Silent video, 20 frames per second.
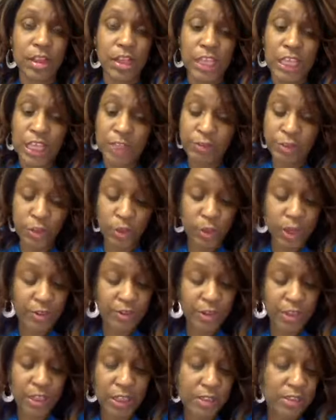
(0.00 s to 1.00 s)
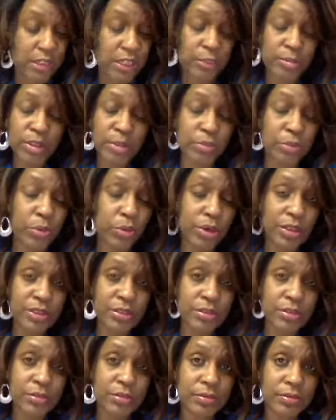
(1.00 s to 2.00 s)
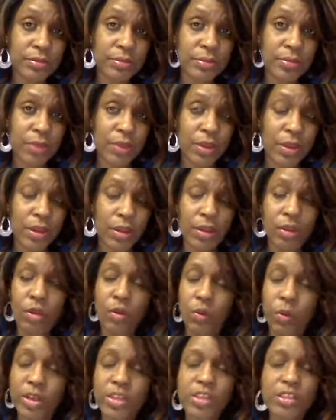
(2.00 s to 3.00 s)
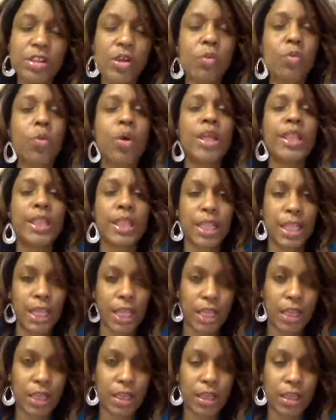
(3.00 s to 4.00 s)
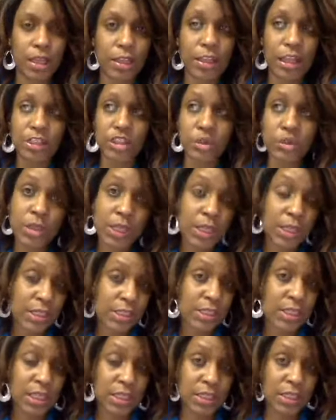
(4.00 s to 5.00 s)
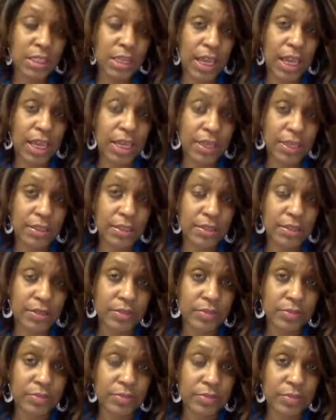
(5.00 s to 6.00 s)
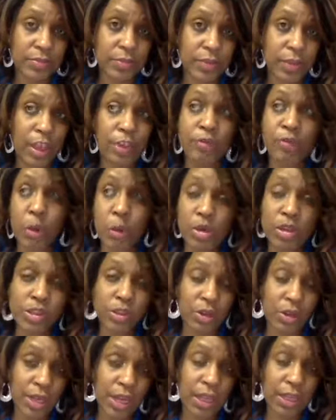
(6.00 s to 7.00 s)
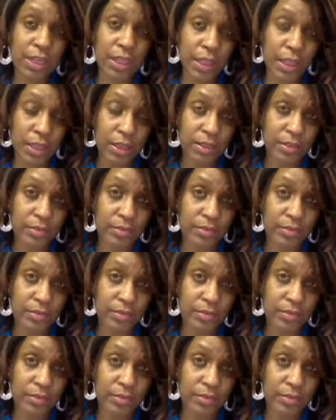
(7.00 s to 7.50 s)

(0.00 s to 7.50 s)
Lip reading: Even though everything seemed important, what's the one thing that you can get done today and focus on that thing?